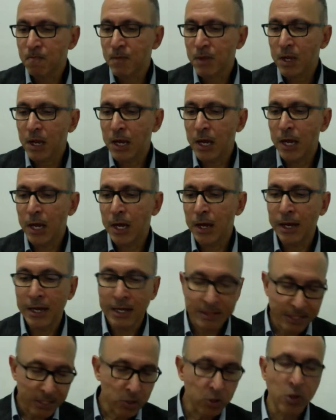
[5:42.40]
and
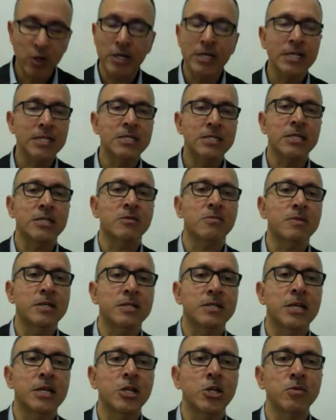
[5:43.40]
then got an assessment as
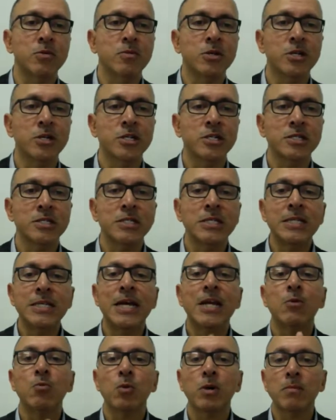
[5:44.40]
telecommunications
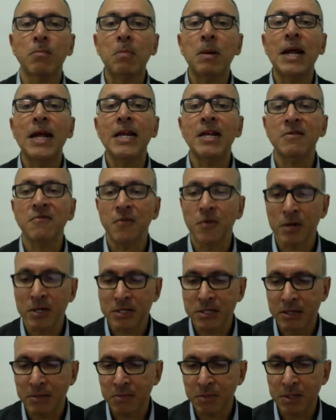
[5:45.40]
network planner, for
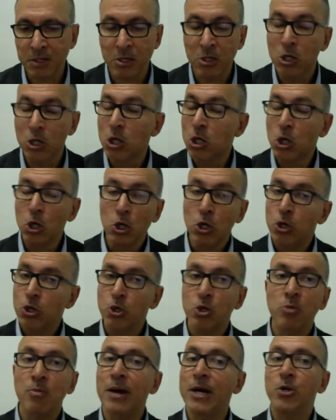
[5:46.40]
example,
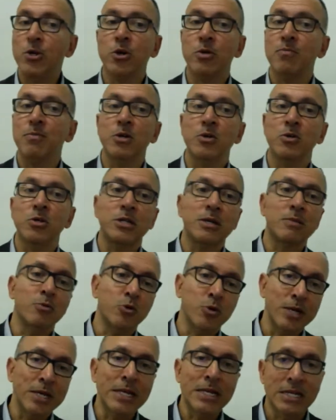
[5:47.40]
you might not be on the
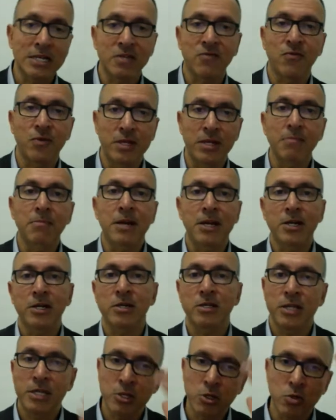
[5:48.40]
WA list for that
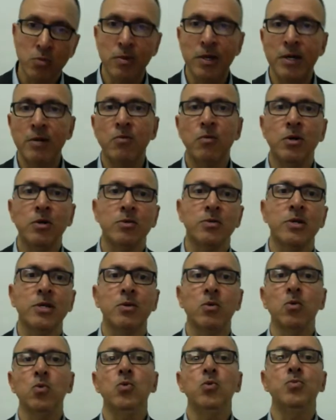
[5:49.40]
matter. Then you might want to think,
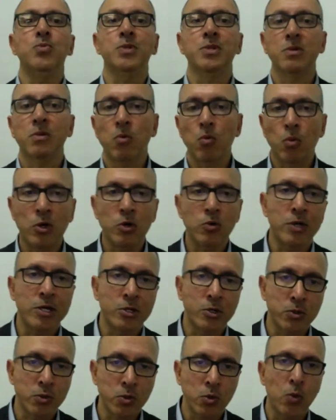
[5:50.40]
oops, what do I
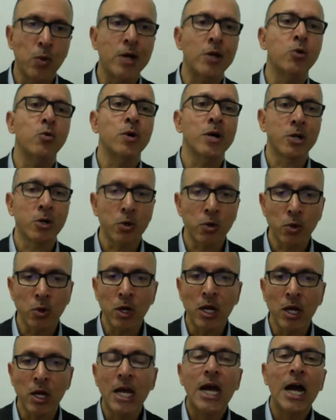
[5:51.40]
do? Where do I go?
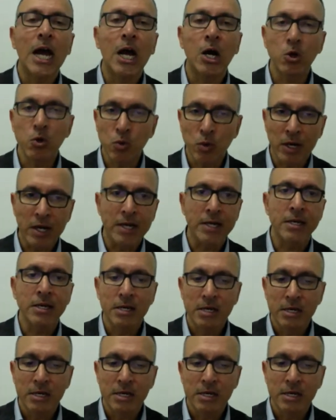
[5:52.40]
How do I,